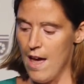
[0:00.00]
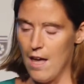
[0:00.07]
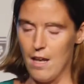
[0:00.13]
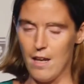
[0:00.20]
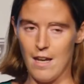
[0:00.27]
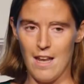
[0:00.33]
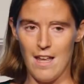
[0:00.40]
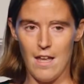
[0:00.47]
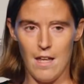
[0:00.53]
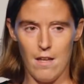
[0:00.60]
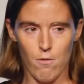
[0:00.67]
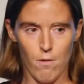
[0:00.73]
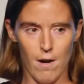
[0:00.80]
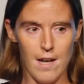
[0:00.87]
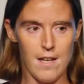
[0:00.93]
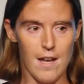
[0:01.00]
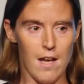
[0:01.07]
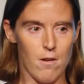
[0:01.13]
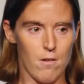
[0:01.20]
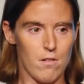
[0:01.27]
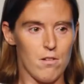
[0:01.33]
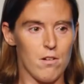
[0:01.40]
And right
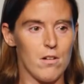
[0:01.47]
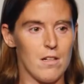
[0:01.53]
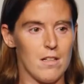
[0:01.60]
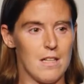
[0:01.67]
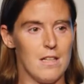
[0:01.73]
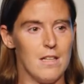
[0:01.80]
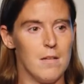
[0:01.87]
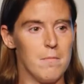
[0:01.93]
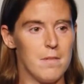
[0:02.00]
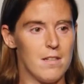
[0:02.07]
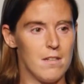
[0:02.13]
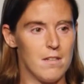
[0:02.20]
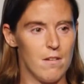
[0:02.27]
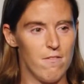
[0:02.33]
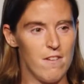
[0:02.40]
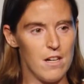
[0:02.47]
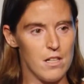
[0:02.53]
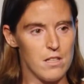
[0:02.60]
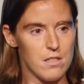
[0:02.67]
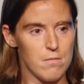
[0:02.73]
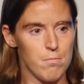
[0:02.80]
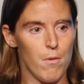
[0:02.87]
now it's currently limited to
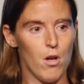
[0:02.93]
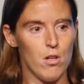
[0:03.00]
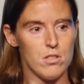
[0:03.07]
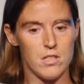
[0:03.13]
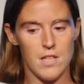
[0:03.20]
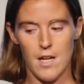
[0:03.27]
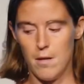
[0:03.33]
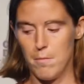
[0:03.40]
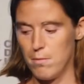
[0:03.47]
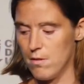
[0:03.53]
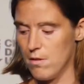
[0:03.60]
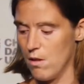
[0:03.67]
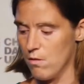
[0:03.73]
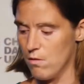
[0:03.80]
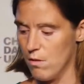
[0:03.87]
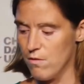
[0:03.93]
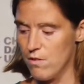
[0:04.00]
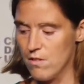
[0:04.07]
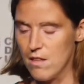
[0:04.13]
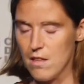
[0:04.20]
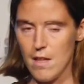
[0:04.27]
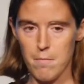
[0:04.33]
very small shapes. So if you
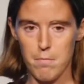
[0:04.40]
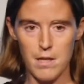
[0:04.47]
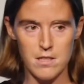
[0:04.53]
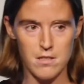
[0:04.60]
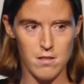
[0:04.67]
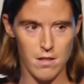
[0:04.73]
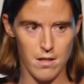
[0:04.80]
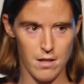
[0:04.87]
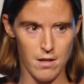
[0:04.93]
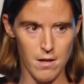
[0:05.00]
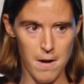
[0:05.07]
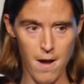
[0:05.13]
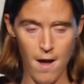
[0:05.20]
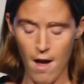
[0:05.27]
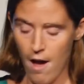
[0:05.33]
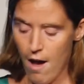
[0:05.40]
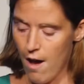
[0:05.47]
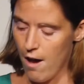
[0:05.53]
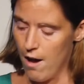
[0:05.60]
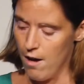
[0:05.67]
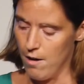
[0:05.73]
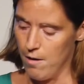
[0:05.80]
see that picture there,
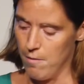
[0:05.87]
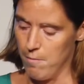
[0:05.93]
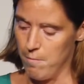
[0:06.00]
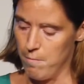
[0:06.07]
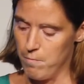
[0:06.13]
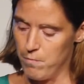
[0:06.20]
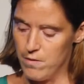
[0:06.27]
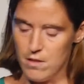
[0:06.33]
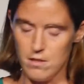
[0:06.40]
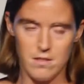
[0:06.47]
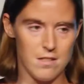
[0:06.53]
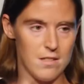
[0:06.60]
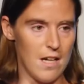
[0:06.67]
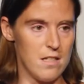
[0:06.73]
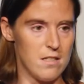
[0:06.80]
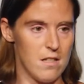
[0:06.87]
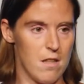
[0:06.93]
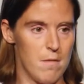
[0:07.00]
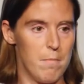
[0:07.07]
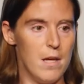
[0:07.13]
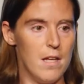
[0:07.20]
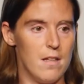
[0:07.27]
there's the size of
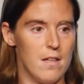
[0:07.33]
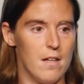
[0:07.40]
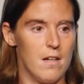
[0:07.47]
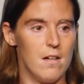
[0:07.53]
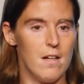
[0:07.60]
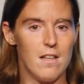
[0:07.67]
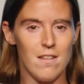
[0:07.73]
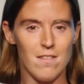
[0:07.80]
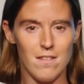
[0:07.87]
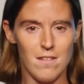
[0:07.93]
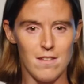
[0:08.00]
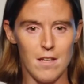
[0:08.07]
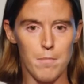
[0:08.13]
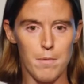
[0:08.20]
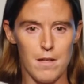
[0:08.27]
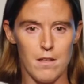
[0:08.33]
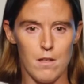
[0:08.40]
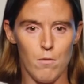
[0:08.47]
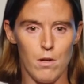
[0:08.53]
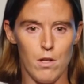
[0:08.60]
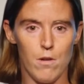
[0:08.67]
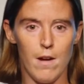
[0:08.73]
the pin there. And this is typically
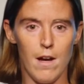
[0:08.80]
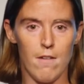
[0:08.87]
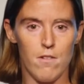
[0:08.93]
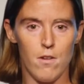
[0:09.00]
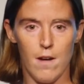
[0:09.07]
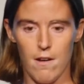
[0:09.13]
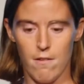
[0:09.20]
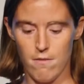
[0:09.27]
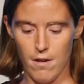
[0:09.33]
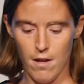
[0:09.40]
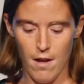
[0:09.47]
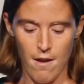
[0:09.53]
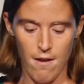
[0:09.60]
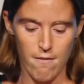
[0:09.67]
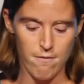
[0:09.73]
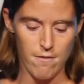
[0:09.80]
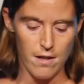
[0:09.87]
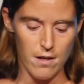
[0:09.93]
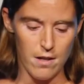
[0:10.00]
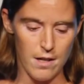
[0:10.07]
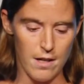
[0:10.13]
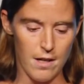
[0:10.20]
what you have. You have
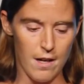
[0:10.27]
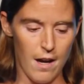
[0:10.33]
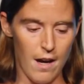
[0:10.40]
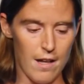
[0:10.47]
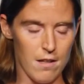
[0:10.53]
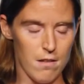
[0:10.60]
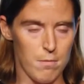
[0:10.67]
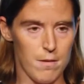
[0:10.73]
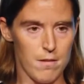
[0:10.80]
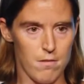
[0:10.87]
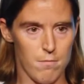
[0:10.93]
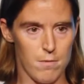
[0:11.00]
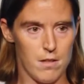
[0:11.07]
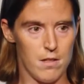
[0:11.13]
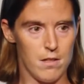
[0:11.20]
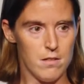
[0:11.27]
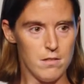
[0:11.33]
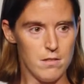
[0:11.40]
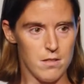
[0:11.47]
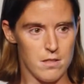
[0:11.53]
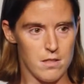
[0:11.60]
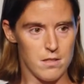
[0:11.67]
very expensive
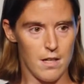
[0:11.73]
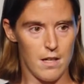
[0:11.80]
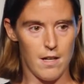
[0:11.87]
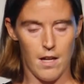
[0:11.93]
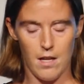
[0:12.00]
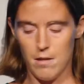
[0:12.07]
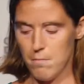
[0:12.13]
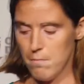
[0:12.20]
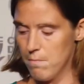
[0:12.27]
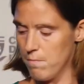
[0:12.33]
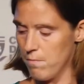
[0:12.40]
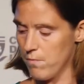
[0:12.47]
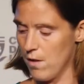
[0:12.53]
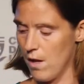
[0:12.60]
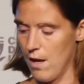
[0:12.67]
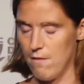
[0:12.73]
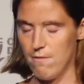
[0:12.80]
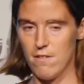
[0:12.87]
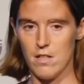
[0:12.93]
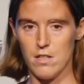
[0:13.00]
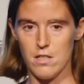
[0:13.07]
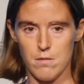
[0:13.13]
materials such as titanium and
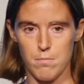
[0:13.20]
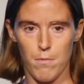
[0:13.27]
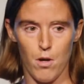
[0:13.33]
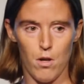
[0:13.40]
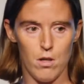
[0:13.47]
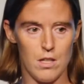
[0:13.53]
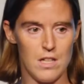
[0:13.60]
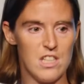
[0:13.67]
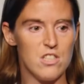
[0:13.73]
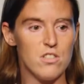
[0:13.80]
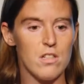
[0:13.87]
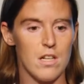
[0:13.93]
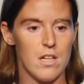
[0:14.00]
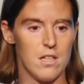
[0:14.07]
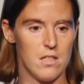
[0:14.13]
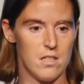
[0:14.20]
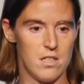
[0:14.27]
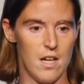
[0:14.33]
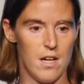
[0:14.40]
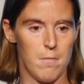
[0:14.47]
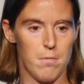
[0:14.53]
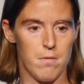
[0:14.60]
small intricate
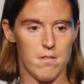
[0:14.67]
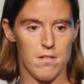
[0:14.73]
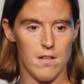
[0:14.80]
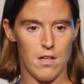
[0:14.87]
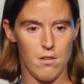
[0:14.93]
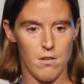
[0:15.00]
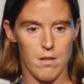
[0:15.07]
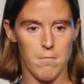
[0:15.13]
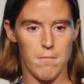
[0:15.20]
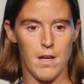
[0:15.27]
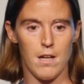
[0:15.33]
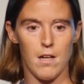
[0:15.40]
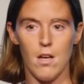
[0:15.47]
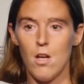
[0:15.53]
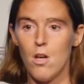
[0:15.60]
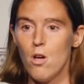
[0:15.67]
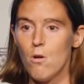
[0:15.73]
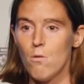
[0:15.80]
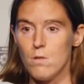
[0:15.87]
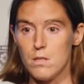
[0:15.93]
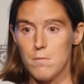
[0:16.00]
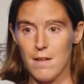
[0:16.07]
shapes that you can make,
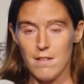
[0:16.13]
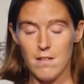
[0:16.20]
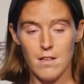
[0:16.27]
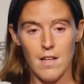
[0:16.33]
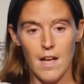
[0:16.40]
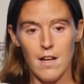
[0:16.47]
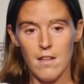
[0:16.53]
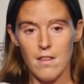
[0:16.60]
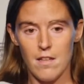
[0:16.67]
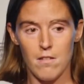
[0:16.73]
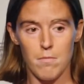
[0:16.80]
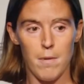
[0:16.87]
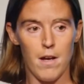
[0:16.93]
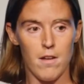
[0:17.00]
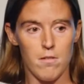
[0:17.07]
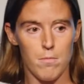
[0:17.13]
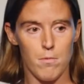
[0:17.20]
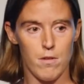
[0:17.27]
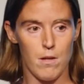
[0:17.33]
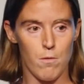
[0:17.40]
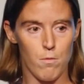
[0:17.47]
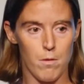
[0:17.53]
which makes a lot of things
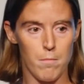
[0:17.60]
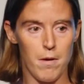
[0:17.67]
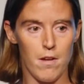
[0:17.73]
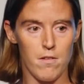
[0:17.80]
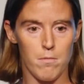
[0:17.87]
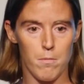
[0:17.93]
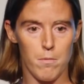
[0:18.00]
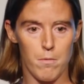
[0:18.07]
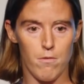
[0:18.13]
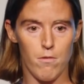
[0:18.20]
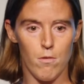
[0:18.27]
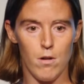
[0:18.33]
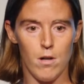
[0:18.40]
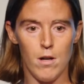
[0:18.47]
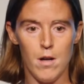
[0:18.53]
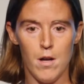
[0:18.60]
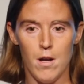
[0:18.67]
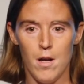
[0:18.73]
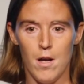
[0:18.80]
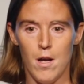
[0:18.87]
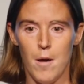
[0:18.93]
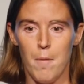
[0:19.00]
possible that weren't possible before.
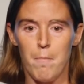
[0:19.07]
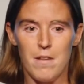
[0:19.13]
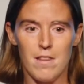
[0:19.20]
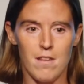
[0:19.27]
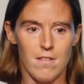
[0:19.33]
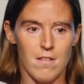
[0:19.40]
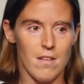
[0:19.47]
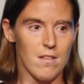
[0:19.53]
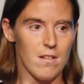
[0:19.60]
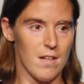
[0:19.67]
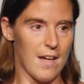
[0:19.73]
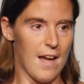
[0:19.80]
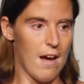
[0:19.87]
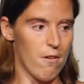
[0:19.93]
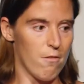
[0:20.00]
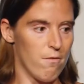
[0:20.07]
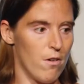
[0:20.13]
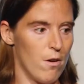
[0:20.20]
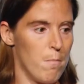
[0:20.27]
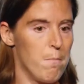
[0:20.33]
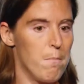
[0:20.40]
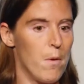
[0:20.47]
But this doesn't account
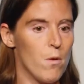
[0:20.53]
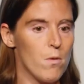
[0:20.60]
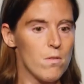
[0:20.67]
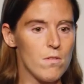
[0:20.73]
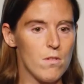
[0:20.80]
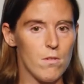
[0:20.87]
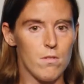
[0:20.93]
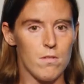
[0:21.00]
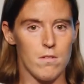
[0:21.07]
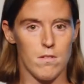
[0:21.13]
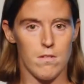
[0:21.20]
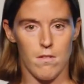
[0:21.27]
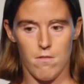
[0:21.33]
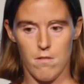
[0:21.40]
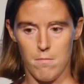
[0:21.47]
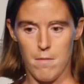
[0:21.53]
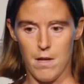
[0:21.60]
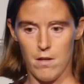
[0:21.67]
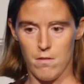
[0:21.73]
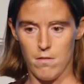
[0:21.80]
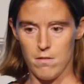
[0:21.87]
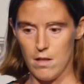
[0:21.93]
for most uses of the
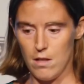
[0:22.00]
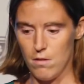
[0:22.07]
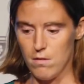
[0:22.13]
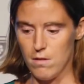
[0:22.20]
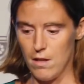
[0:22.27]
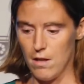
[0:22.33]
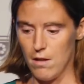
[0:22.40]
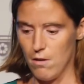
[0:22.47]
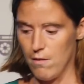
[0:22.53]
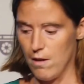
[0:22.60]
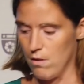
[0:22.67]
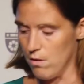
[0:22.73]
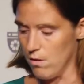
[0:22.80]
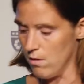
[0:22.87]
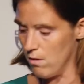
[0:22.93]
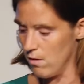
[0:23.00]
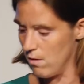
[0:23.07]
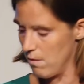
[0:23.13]
metals that you see around you.